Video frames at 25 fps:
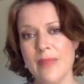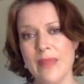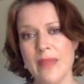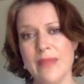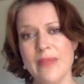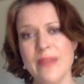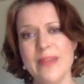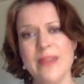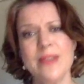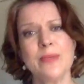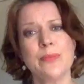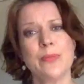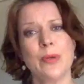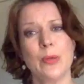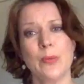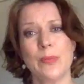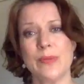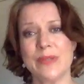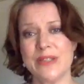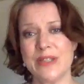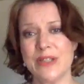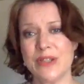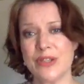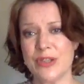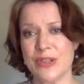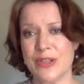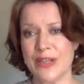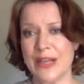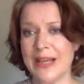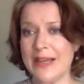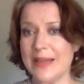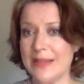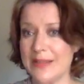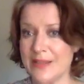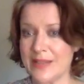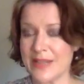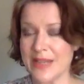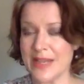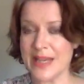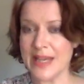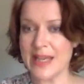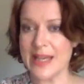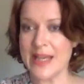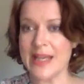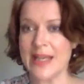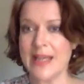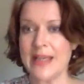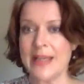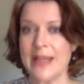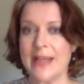This propositionality
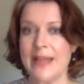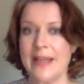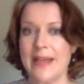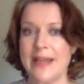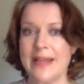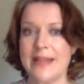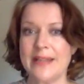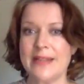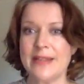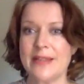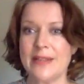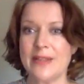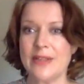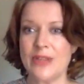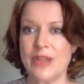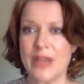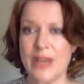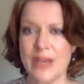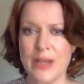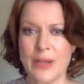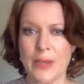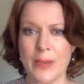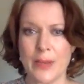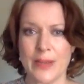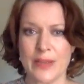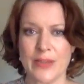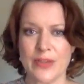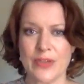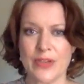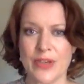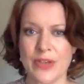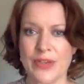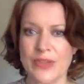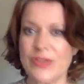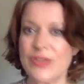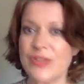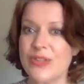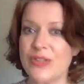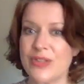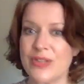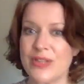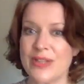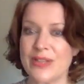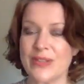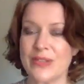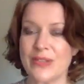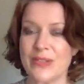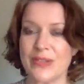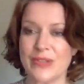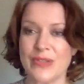is the genuine
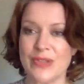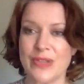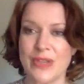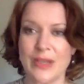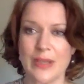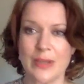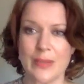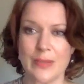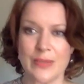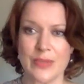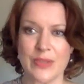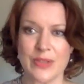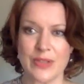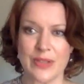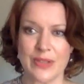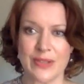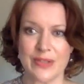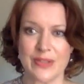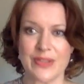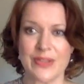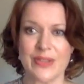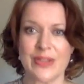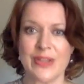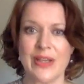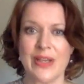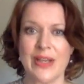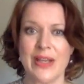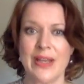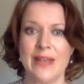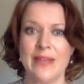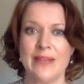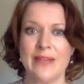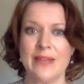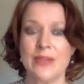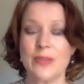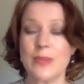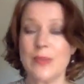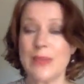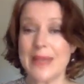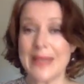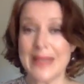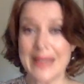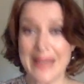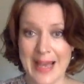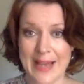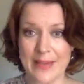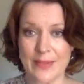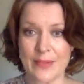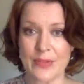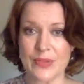transcendental circumstance that we
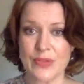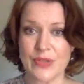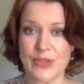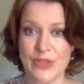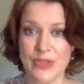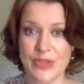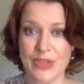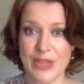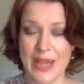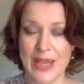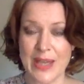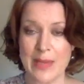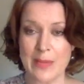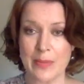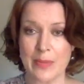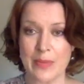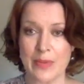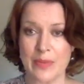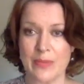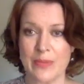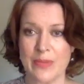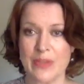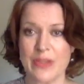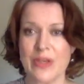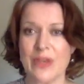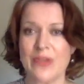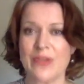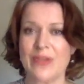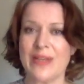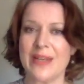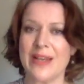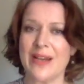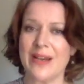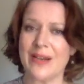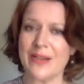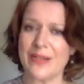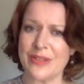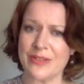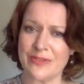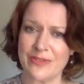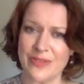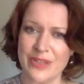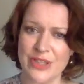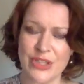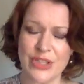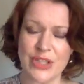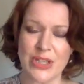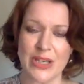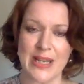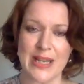cannot escape, but only
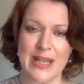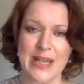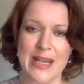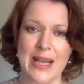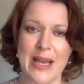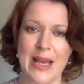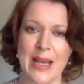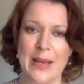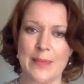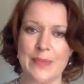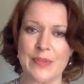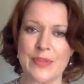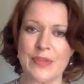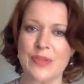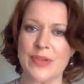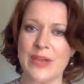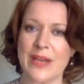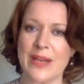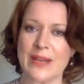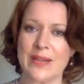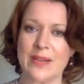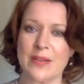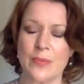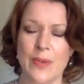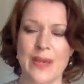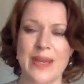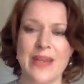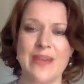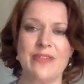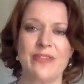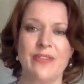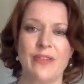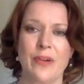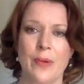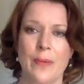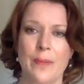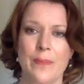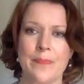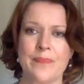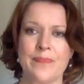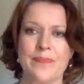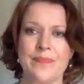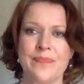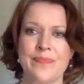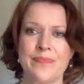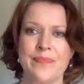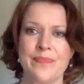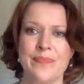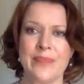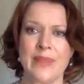artificially abstract away from.
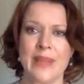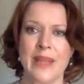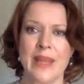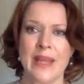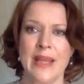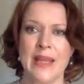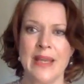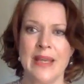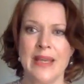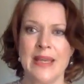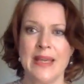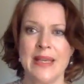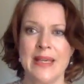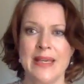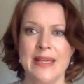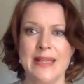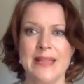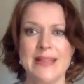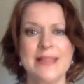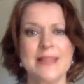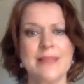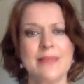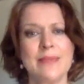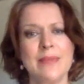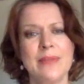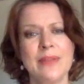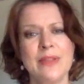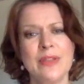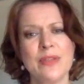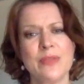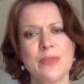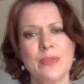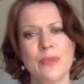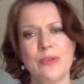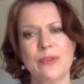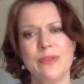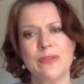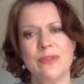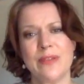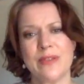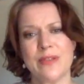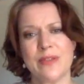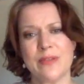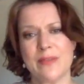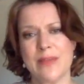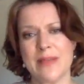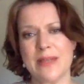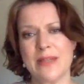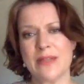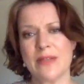It is much more
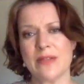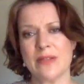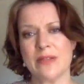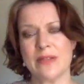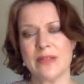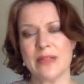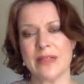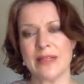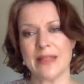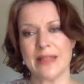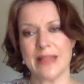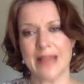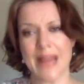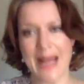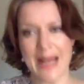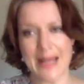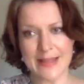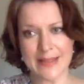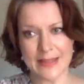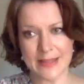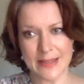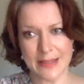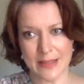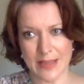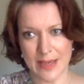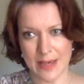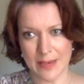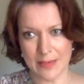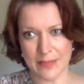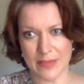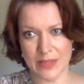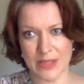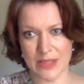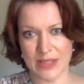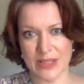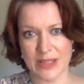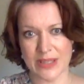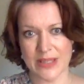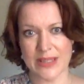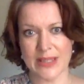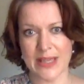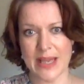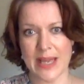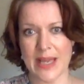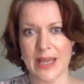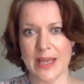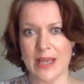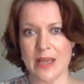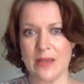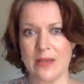fundamental than Kant's attempt to
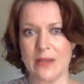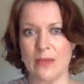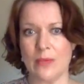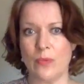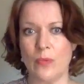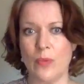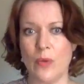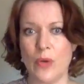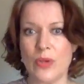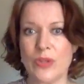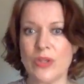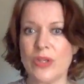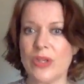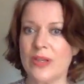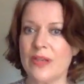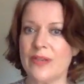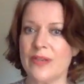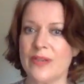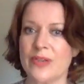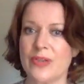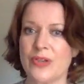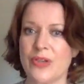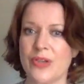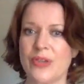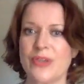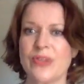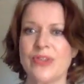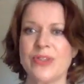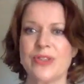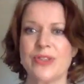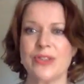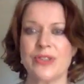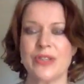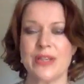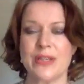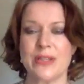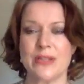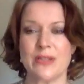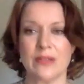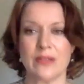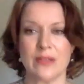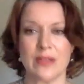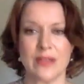say what are the transcendental